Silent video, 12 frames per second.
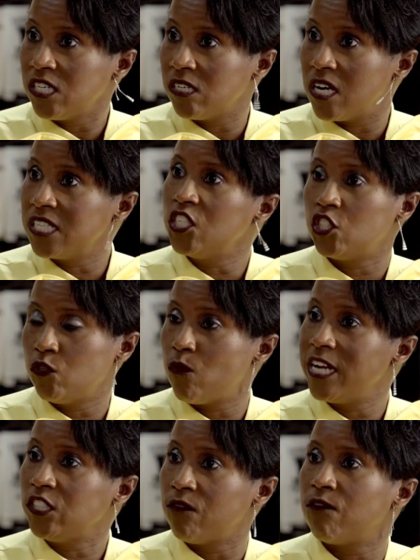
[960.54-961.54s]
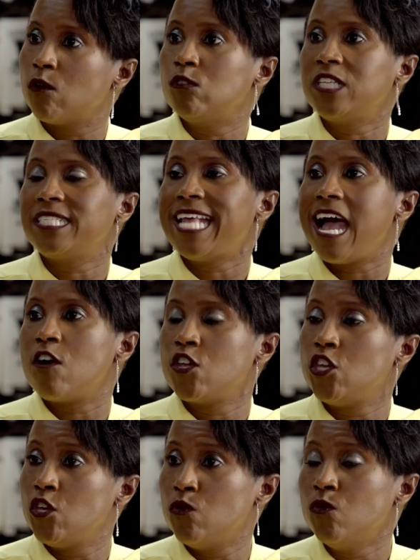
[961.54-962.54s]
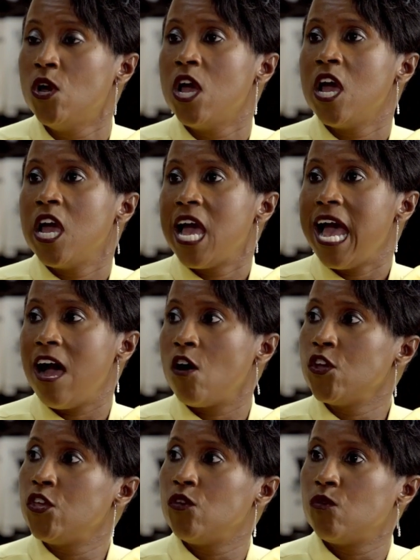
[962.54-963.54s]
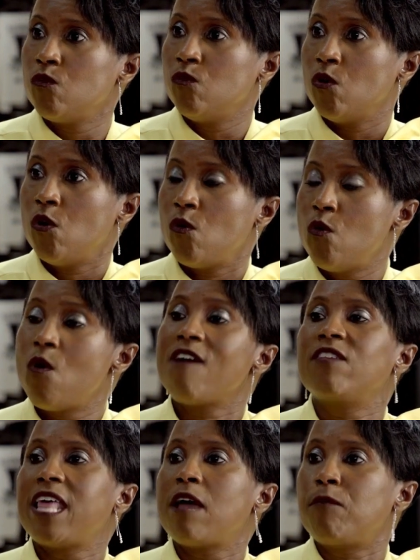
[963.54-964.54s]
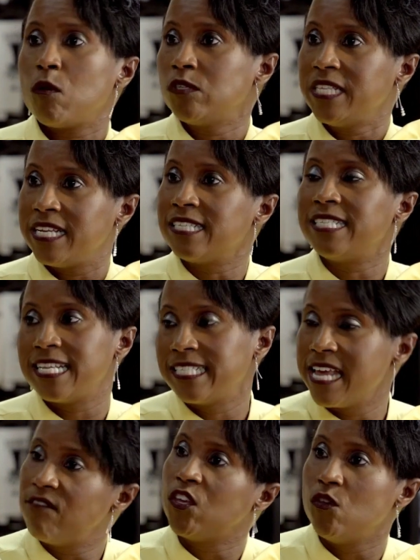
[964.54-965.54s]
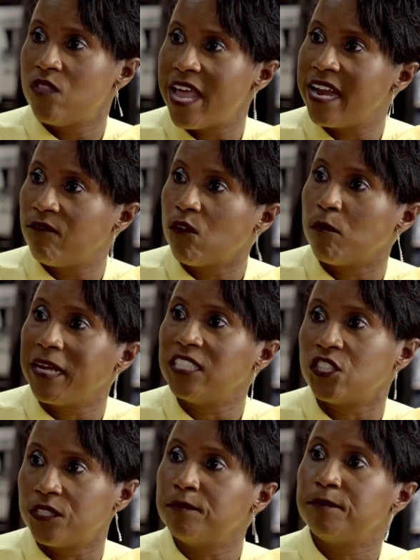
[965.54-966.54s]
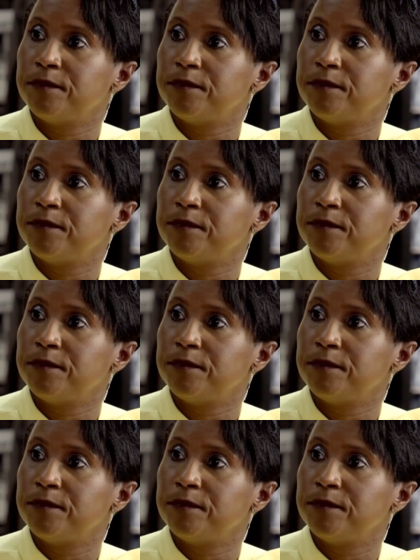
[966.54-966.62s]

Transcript: to a situation versus whoever that person is that's giving you that information.